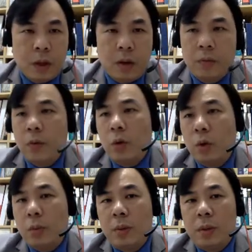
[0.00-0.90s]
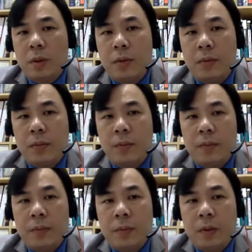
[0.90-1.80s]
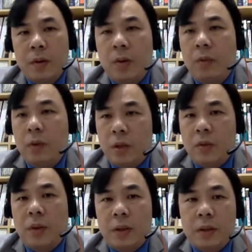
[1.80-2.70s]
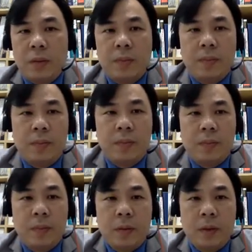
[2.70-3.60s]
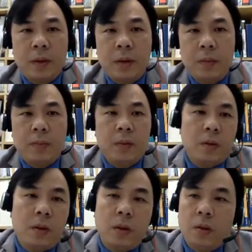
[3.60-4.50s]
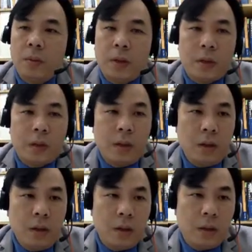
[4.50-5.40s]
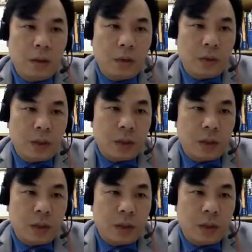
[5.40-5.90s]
volume itself, or for this function, all right? So I hope that's clear. That's the first